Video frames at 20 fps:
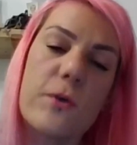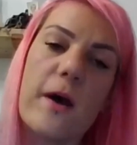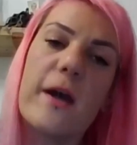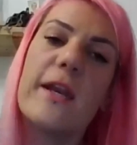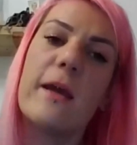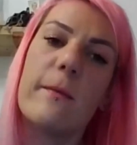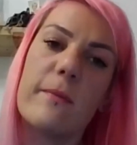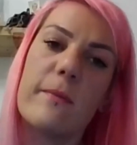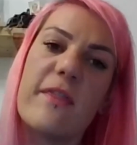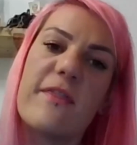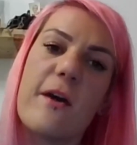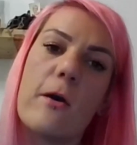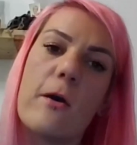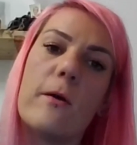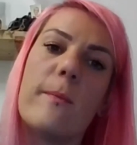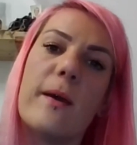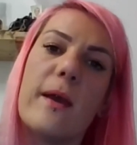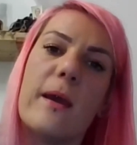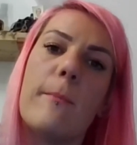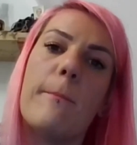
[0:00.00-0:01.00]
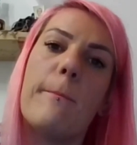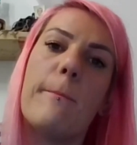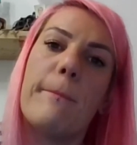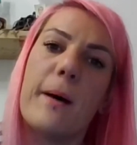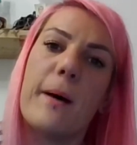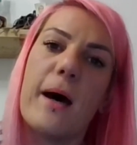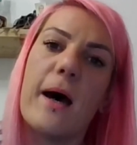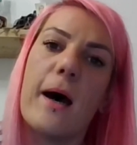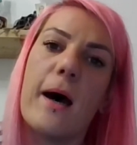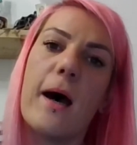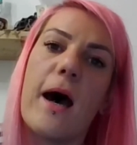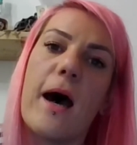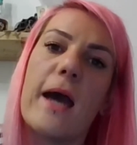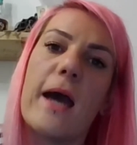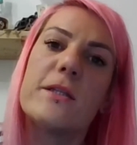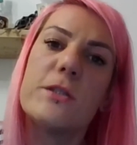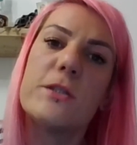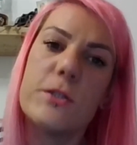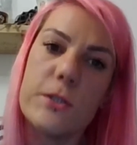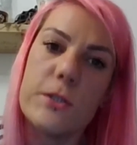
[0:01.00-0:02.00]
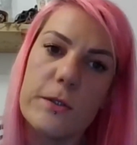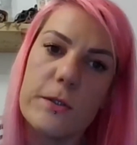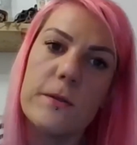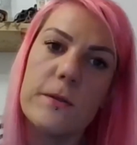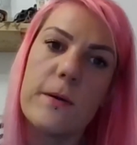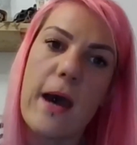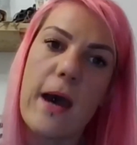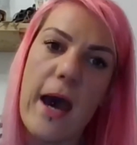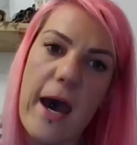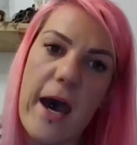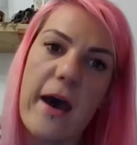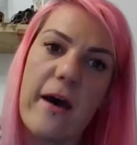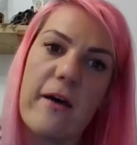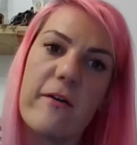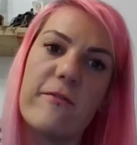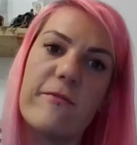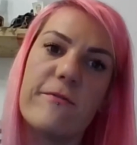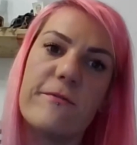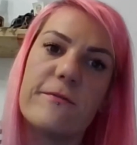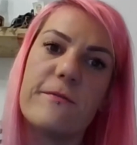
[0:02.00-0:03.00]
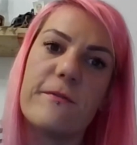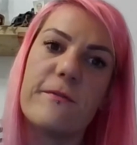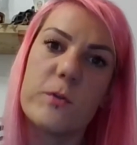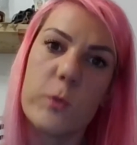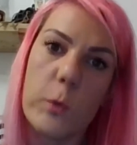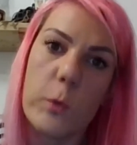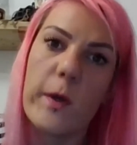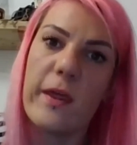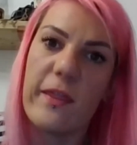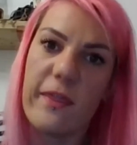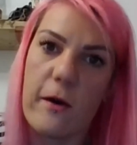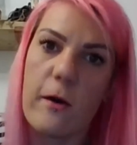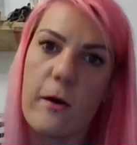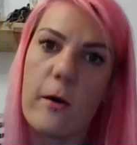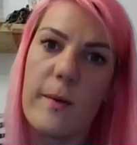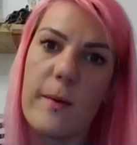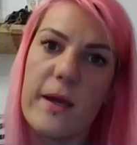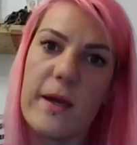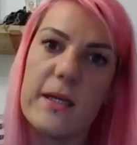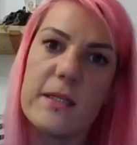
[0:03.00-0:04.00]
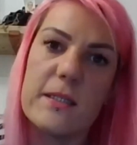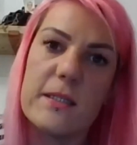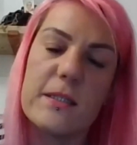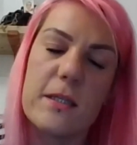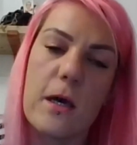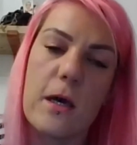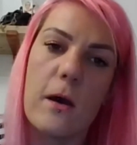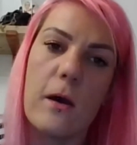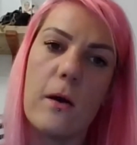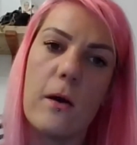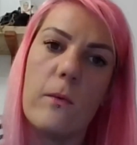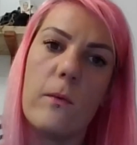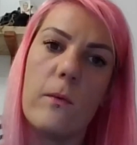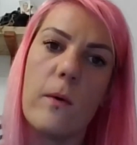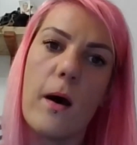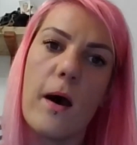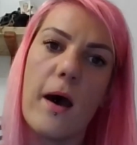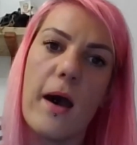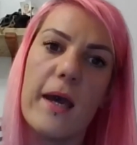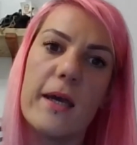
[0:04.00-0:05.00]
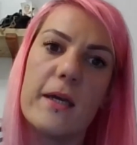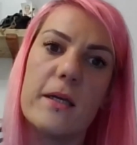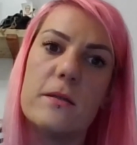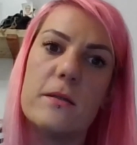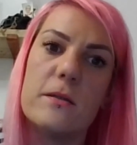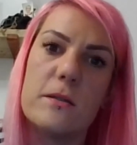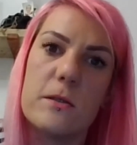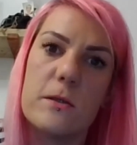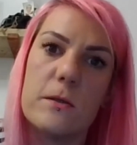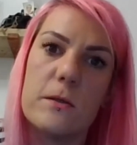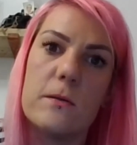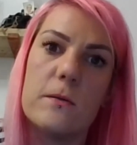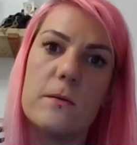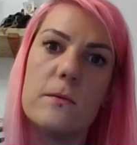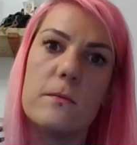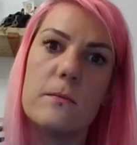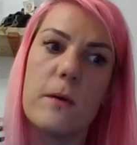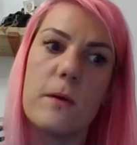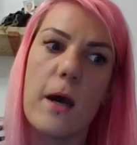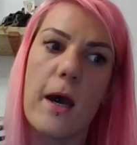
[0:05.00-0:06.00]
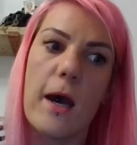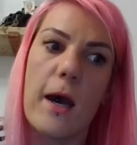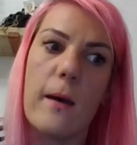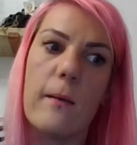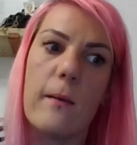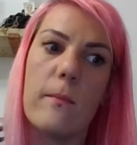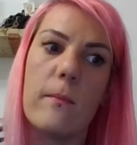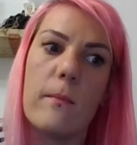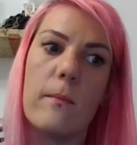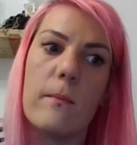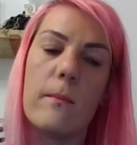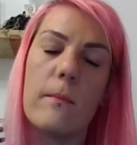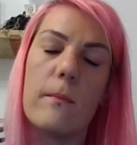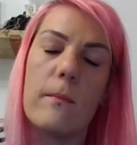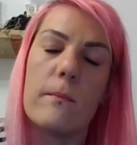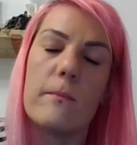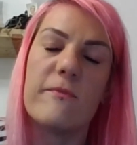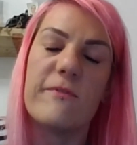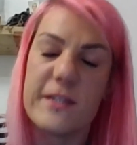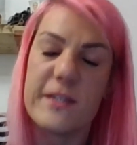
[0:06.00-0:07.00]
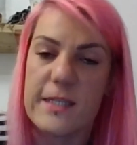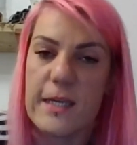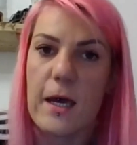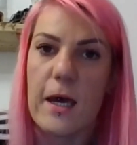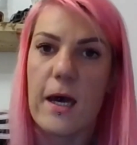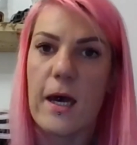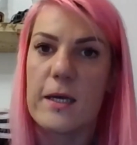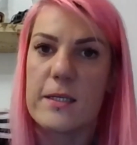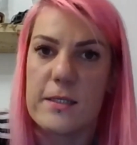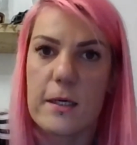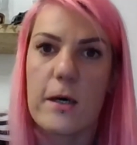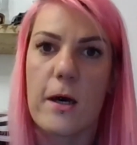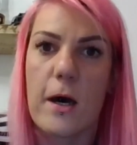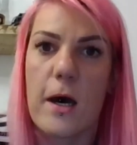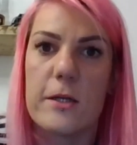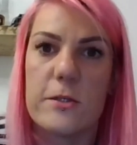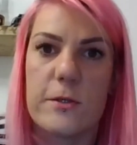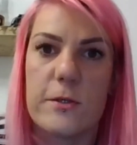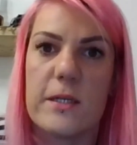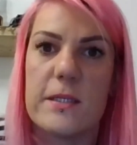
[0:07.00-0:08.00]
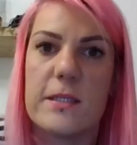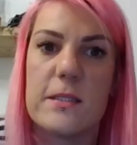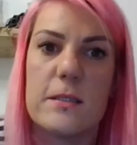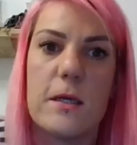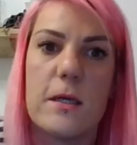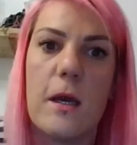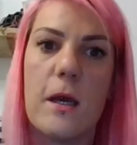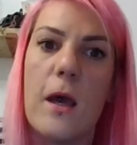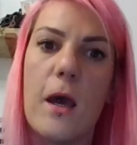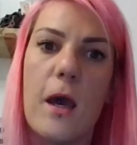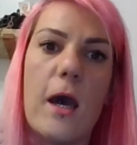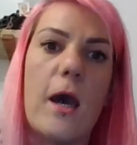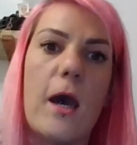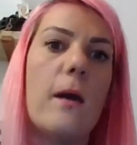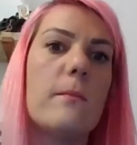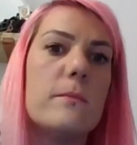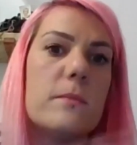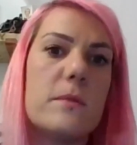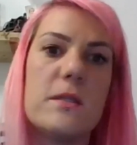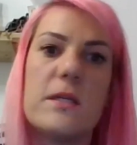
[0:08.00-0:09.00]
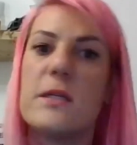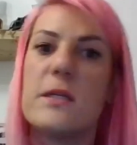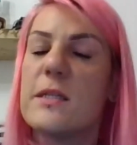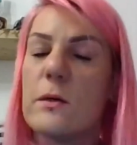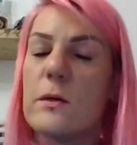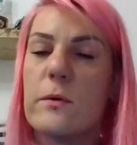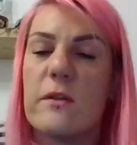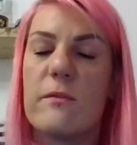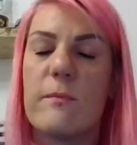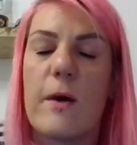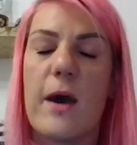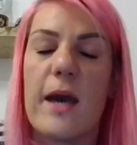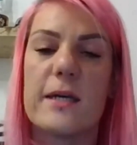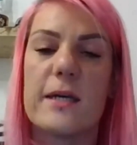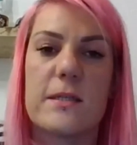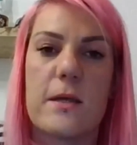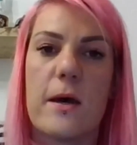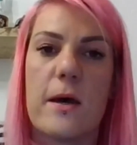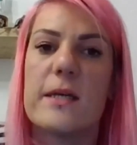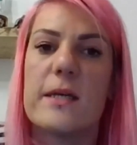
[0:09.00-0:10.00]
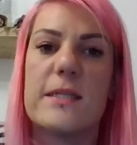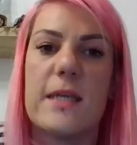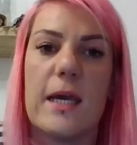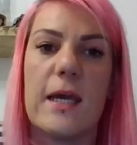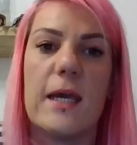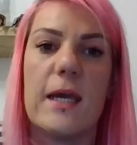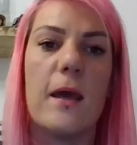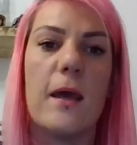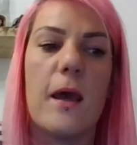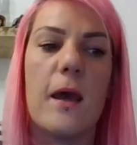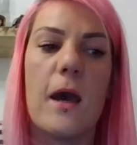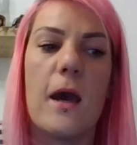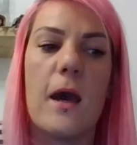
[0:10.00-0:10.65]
tried hypnotherapy, but I do have talking therapy. So I do visit a psychiatrist to deal with my anxiety.